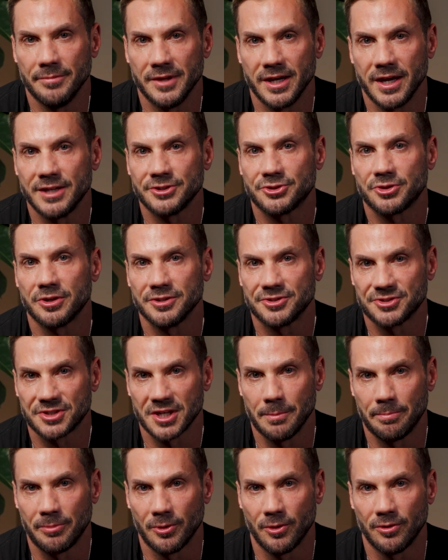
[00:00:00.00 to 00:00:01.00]
The answer is
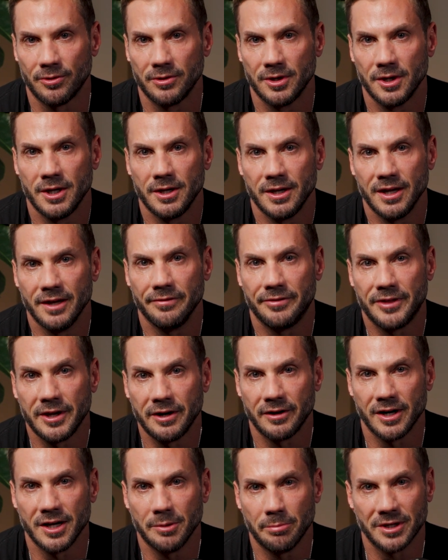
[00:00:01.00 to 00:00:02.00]
simple in
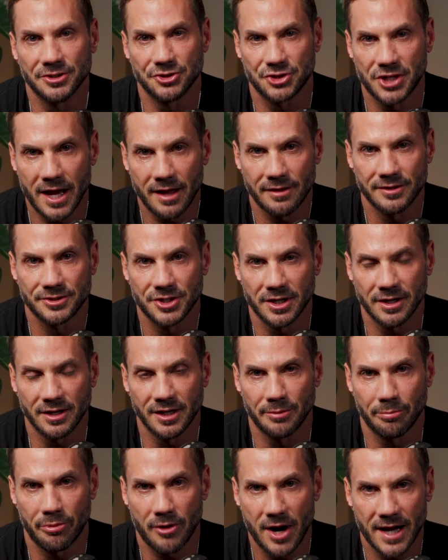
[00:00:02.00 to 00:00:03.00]
theory, but challenging
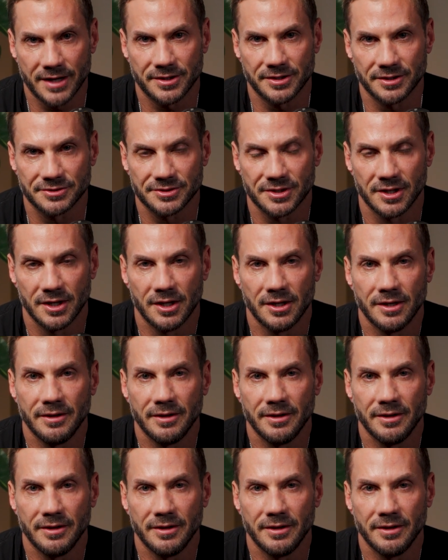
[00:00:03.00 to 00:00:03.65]
in practice.